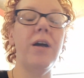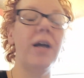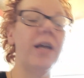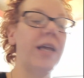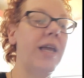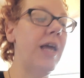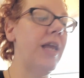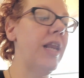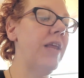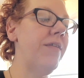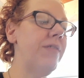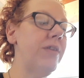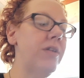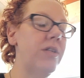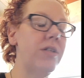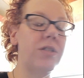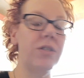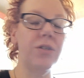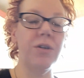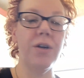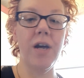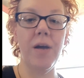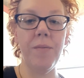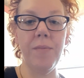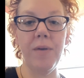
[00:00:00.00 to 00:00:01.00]
I can't even
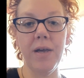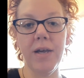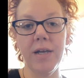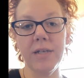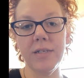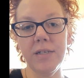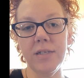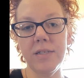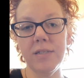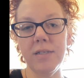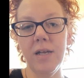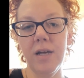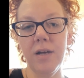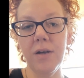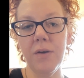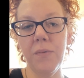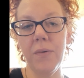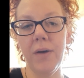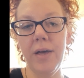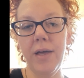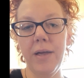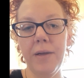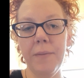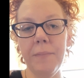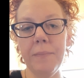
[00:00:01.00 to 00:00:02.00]
describe it because it's not
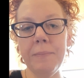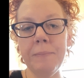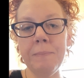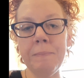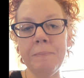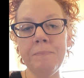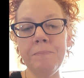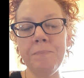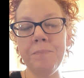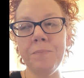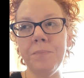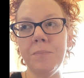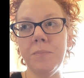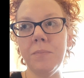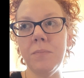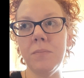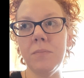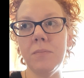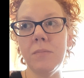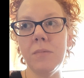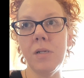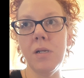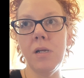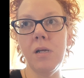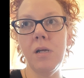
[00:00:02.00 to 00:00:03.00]
quite
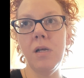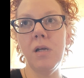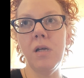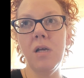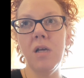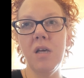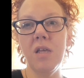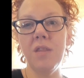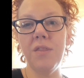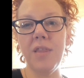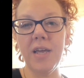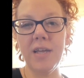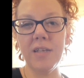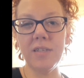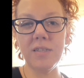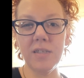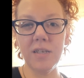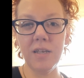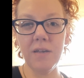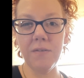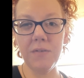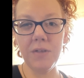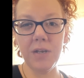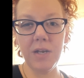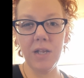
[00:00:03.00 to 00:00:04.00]

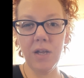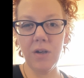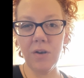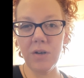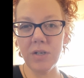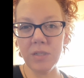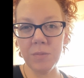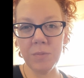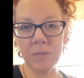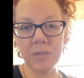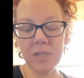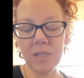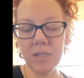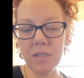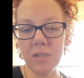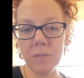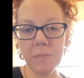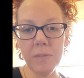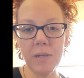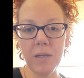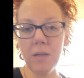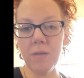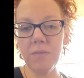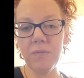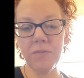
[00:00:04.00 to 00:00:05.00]
Thanksgiving-y, Christmassy
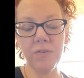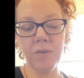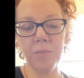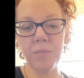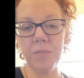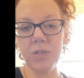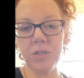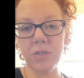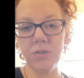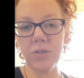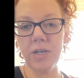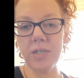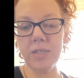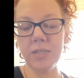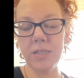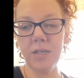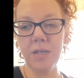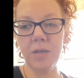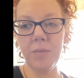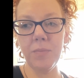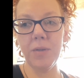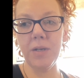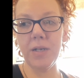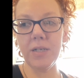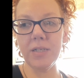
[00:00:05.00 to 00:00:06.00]
smell from the
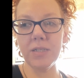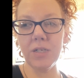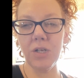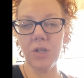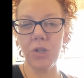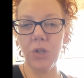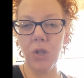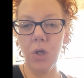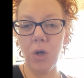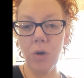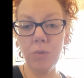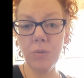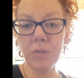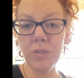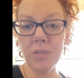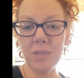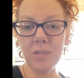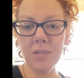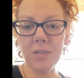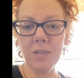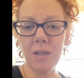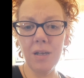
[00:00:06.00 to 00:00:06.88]
dressing, but it's close.